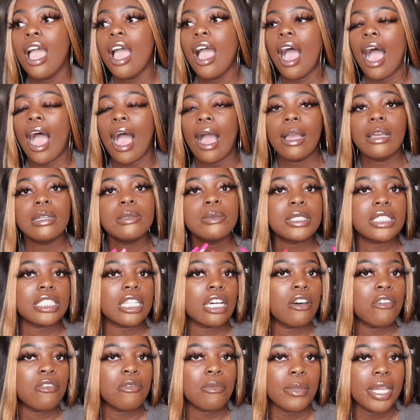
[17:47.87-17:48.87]
I'm
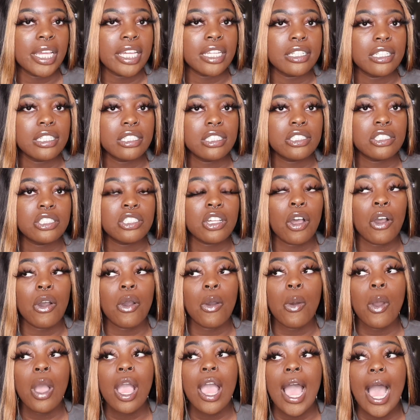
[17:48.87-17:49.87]
self-managed.
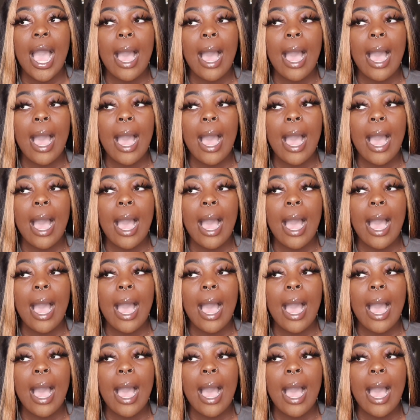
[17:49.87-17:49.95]
So